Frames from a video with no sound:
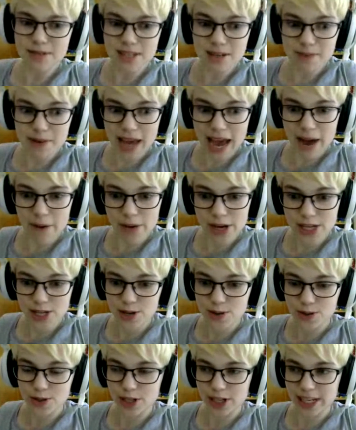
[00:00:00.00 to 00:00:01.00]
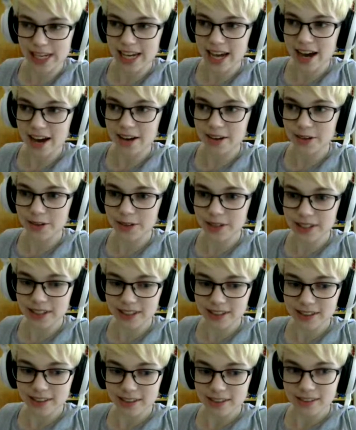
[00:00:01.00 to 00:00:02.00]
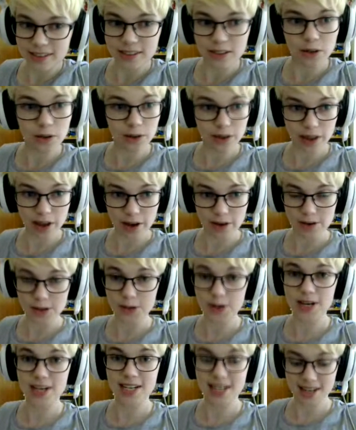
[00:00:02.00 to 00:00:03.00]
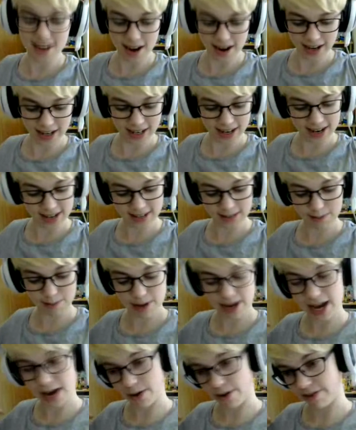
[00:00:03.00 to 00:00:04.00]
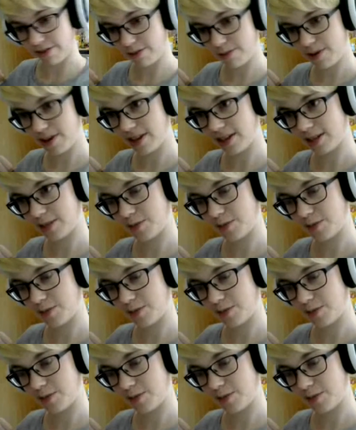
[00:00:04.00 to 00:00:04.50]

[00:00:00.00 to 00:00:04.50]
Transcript: to be how I usually go. Although, twenty-nine years in power, for me that's